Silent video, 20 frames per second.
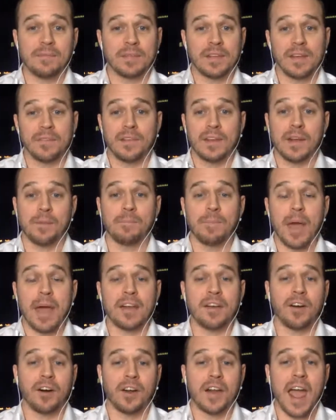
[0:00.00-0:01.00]
giving a bet
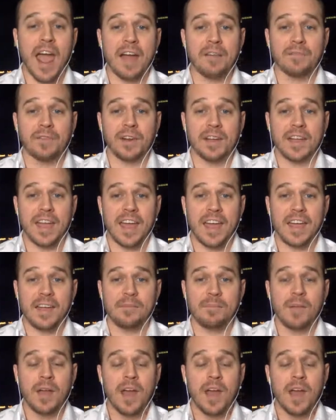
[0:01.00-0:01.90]
on every game